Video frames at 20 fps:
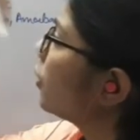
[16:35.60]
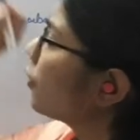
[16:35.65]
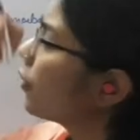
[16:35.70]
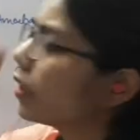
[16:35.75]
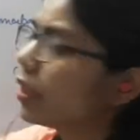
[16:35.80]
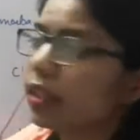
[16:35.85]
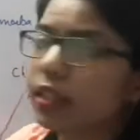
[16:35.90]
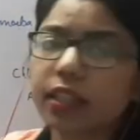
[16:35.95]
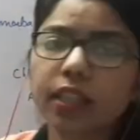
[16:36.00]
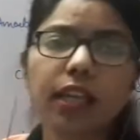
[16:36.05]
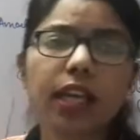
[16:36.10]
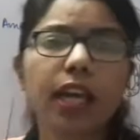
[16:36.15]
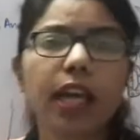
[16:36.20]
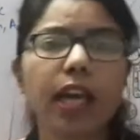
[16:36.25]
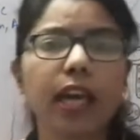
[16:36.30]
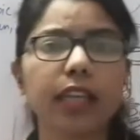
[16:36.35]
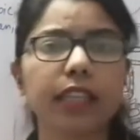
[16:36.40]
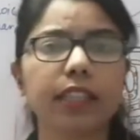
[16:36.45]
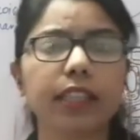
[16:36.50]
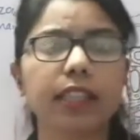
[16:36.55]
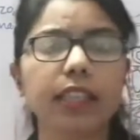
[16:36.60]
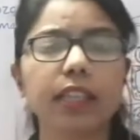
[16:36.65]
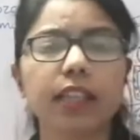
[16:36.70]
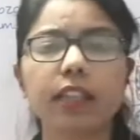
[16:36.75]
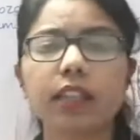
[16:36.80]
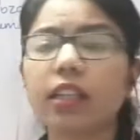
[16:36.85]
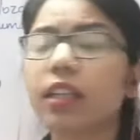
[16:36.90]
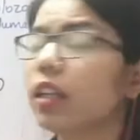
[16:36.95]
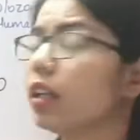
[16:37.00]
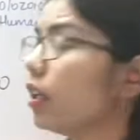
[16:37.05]
tree, and
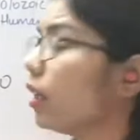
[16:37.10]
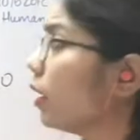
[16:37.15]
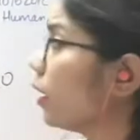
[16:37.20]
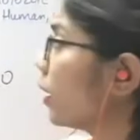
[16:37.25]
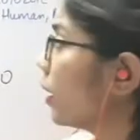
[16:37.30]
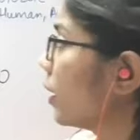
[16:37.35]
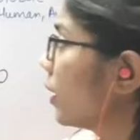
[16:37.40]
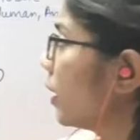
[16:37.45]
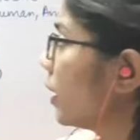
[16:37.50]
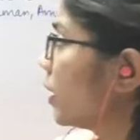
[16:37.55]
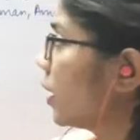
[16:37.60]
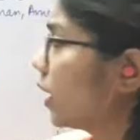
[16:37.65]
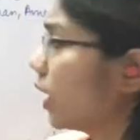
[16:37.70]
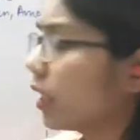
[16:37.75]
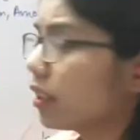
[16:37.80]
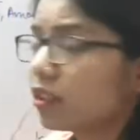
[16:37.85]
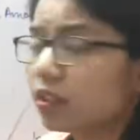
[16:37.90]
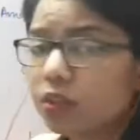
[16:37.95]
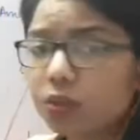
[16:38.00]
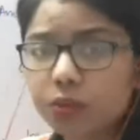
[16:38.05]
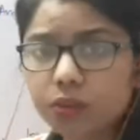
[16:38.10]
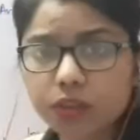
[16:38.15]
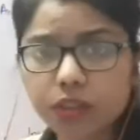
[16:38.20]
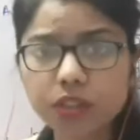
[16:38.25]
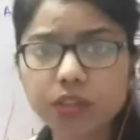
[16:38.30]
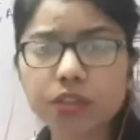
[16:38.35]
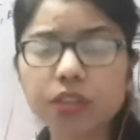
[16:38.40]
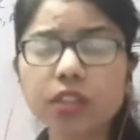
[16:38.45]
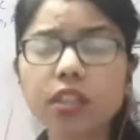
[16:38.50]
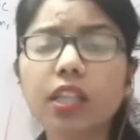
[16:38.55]
there it takes
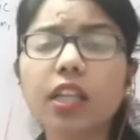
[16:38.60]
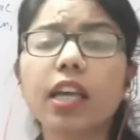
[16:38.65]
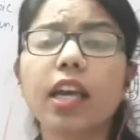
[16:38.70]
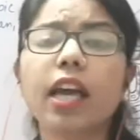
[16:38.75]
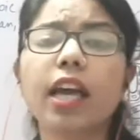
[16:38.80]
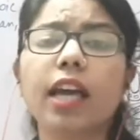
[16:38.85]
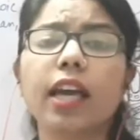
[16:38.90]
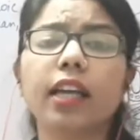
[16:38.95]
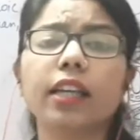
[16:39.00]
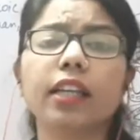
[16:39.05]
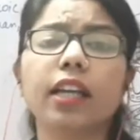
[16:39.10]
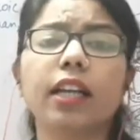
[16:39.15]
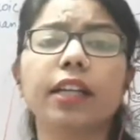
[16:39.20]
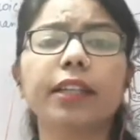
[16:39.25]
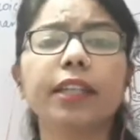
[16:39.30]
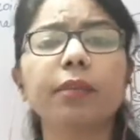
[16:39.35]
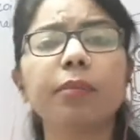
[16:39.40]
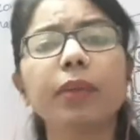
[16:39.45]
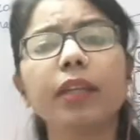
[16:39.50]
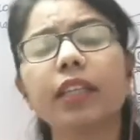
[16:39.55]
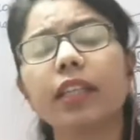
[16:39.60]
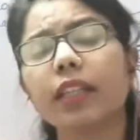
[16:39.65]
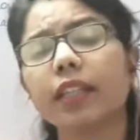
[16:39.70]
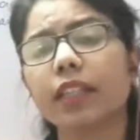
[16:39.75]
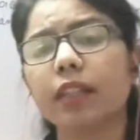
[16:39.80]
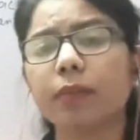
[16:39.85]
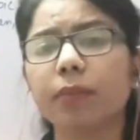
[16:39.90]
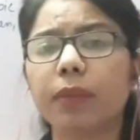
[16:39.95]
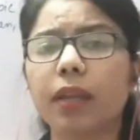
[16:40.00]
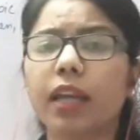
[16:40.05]
nutrition, and ultimately
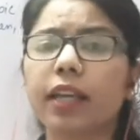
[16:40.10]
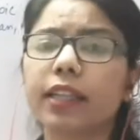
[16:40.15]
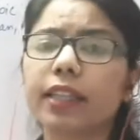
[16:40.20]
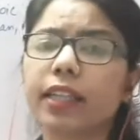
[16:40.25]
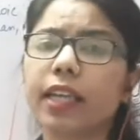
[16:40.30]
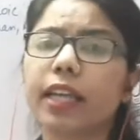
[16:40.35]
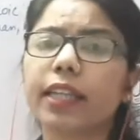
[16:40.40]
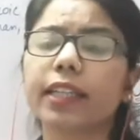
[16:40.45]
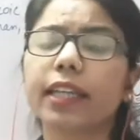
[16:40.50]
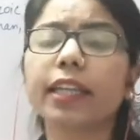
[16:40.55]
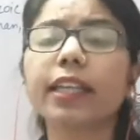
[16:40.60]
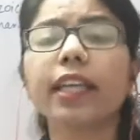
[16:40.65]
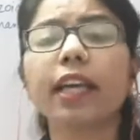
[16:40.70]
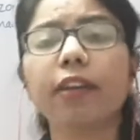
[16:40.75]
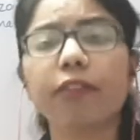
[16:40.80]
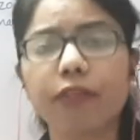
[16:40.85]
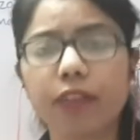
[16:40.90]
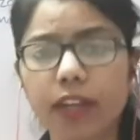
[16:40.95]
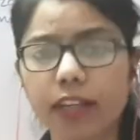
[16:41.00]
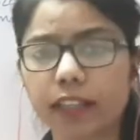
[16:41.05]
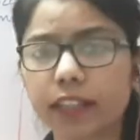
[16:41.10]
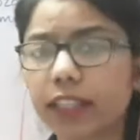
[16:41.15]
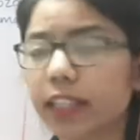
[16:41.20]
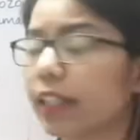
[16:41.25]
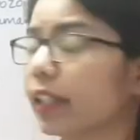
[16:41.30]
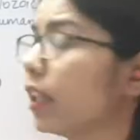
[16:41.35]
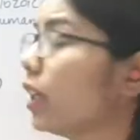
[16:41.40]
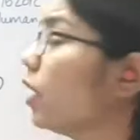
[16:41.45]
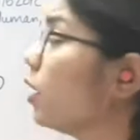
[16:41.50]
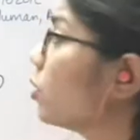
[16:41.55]
the plant get
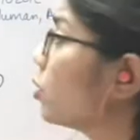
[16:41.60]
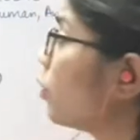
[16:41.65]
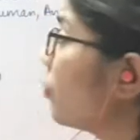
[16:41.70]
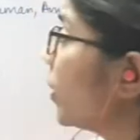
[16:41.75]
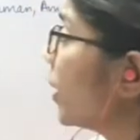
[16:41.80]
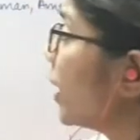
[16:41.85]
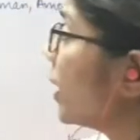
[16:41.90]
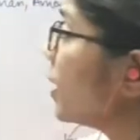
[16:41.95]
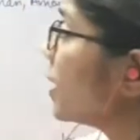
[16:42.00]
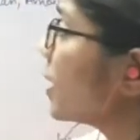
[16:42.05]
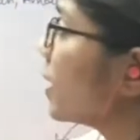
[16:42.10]
affected. So we can